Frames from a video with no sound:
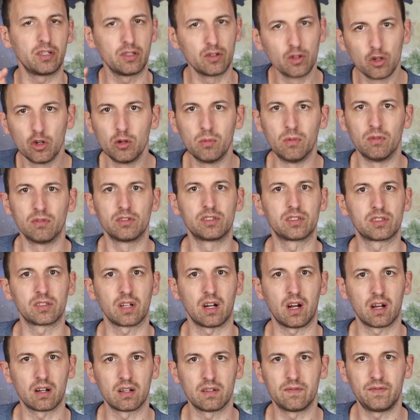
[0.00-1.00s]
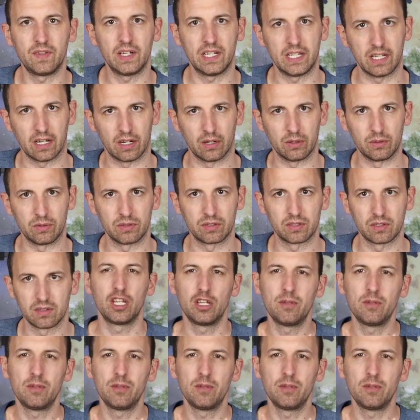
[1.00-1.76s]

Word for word: normal style of videos.